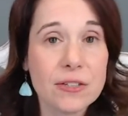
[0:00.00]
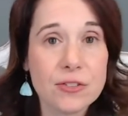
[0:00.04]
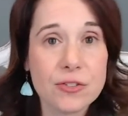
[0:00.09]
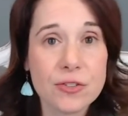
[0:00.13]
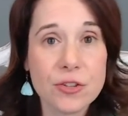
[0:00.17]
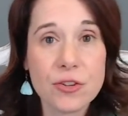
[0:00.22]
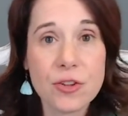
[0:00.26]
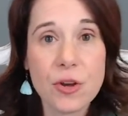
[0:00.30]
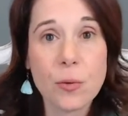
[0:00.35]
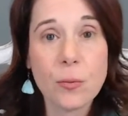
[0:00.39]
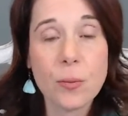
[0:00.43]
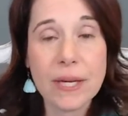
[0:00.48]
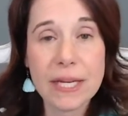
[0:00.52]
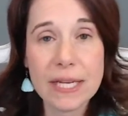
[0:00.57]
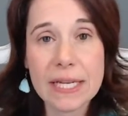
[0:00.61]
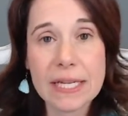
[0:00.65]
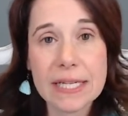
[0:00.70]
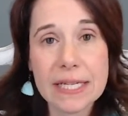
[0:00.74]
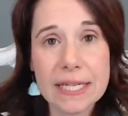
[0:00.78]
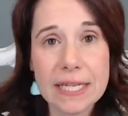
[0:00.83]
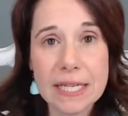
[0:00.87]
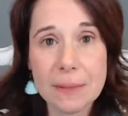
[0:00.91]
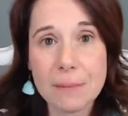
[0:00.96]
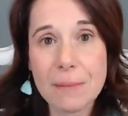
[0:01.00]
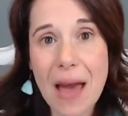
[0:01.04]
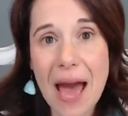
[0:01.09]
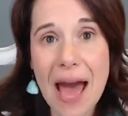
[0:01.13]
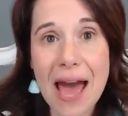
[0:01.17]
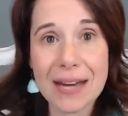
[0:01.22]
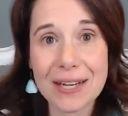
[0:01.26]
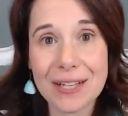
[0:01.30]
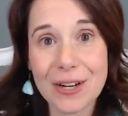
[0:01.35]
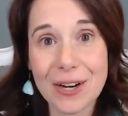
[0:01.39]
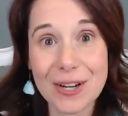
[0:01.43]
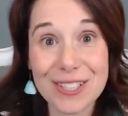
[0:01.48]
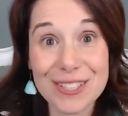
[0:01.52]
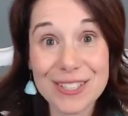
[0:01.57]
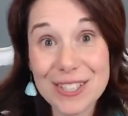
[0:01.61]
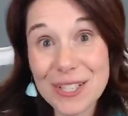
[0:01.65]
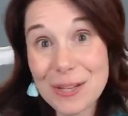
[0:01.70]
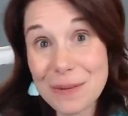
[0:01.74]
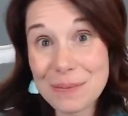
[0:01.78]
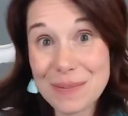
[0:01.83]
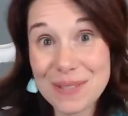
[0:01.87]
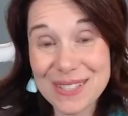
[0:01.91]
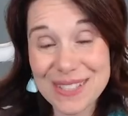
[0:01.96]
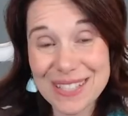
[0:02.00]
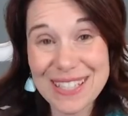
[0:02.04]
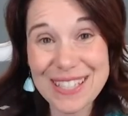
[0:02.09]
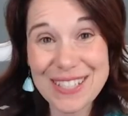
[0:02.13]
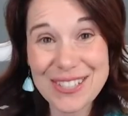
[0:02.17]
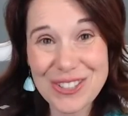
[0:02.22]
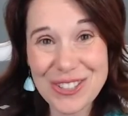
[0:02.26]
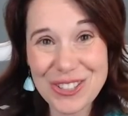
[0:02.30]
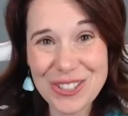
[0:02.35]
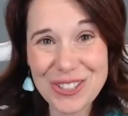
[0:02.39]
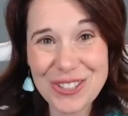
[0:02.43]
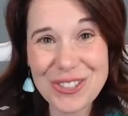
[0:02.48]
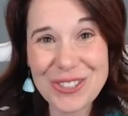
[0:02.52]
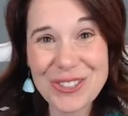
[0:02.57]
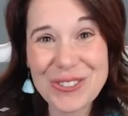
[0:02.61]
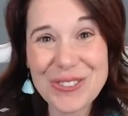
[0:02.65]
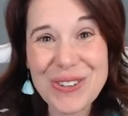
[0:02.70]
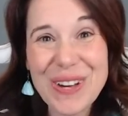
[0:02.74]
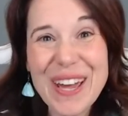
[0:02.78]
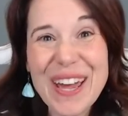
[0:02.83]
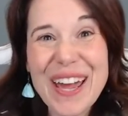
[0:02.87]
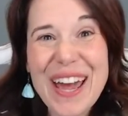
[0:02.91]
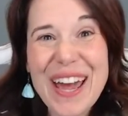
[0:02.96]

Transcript: so that we can keep adding our tips into